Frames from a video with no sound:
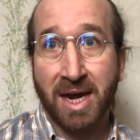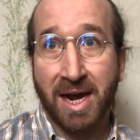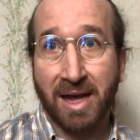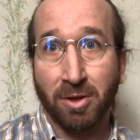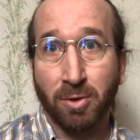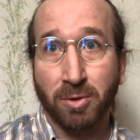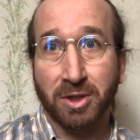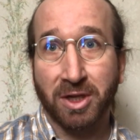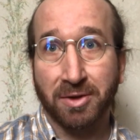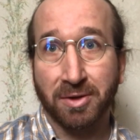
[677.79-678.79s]
at local
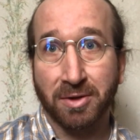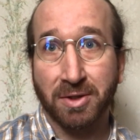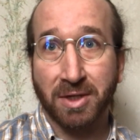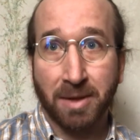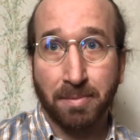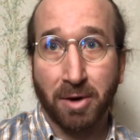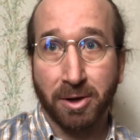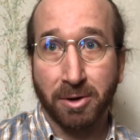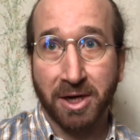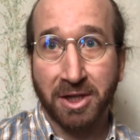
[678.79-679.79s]
shelters and
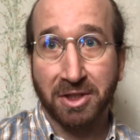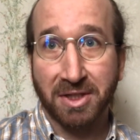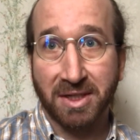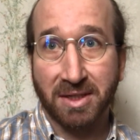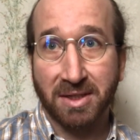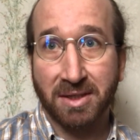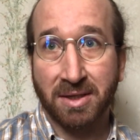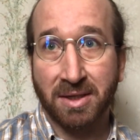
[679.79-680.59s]
partner agencies.